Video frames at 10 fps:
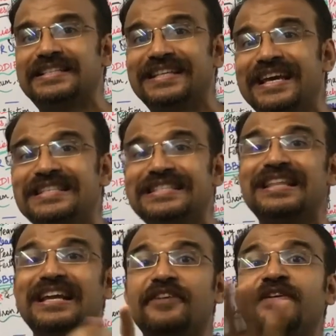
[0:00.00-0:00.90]
change in
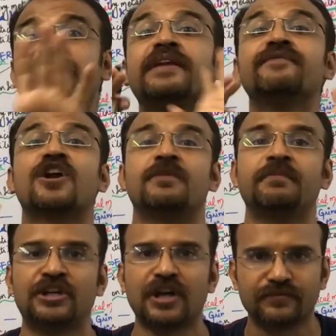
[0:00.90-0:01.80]
the living
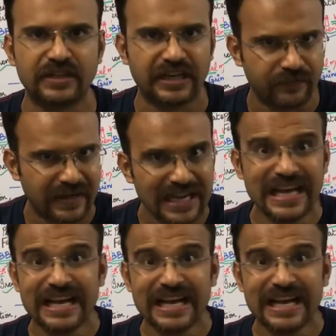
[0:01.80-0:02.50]
environment of the river.